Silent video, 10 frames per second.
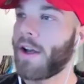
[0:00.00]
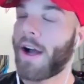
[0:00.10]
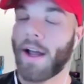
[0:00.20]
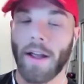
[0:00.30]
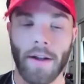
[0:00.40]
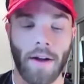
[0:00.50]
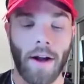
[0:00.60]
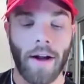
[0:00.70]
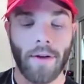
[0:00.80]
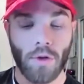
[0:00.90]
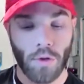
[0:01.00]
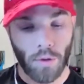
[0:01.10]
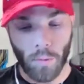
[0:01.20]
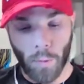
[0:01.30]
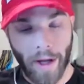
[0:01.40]
I
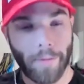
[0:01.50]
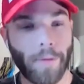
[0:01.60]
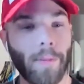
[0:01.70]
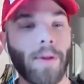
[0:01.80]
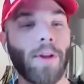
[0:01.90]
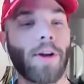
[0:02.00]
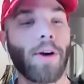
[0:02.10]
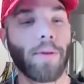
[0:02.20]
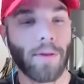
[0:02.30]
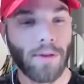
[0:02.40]
wait for them to look over